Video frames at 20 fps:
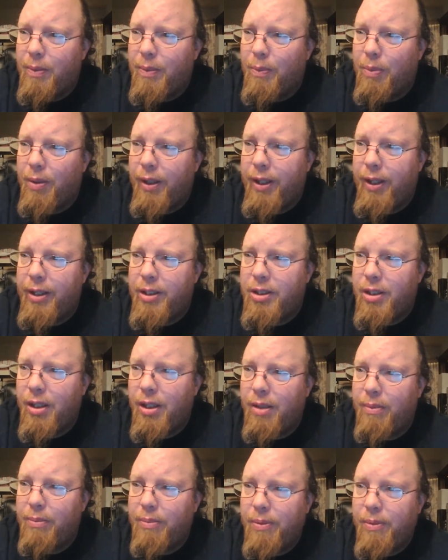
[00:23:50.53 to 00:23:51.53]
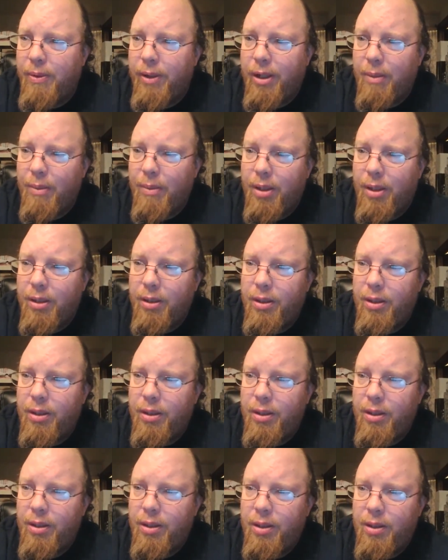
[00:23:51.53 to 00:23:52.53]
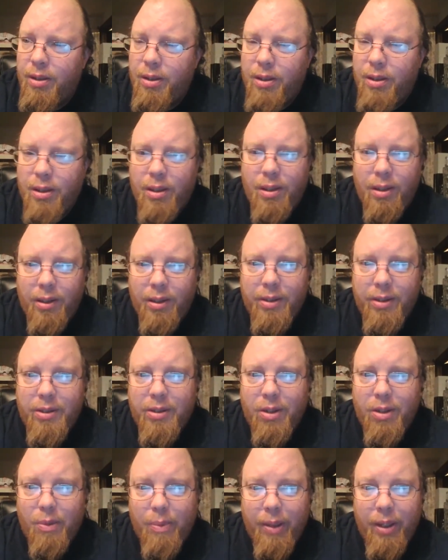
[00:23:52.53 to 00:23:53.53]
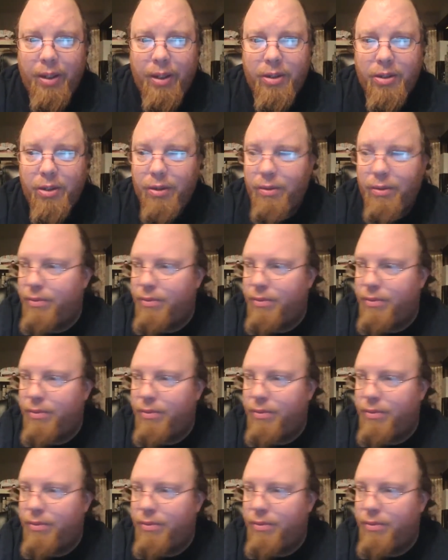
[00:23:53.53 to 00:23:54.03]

play some Pokemon Let's Go Pikachu.